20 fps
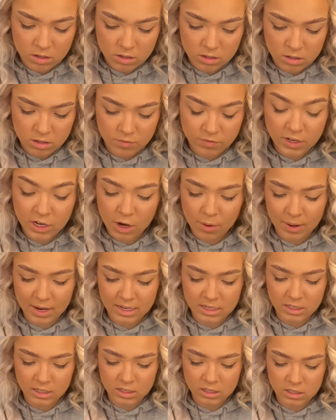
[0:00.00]
video
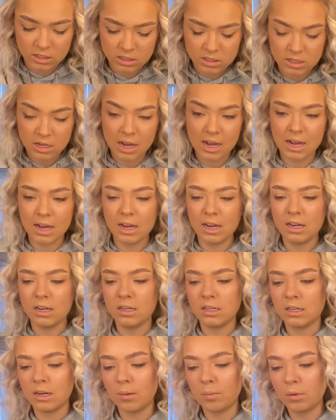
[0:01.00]
ideas
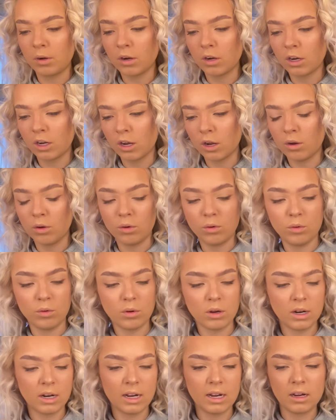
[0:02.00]
and I'm gonna go
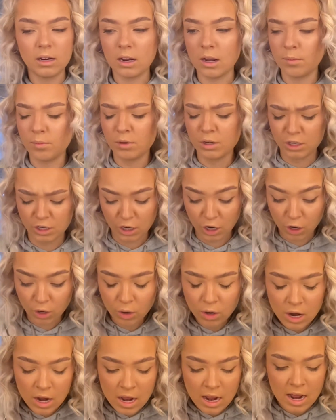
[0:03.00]
and I'm gonna go
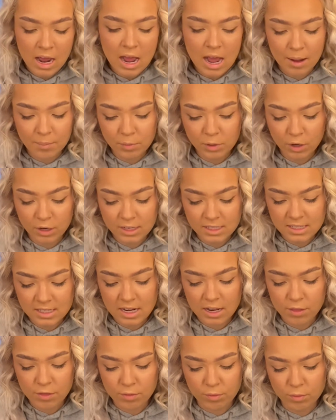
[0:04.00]
I'm going to
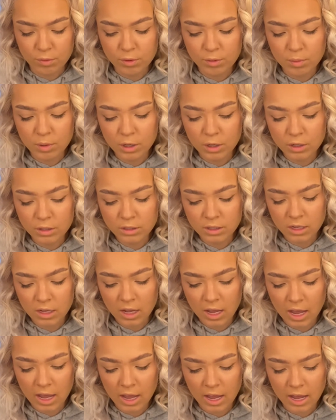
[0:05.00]
get through them all
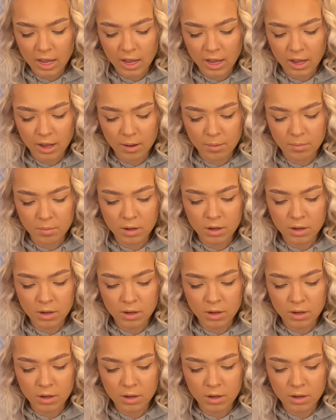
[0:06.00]
um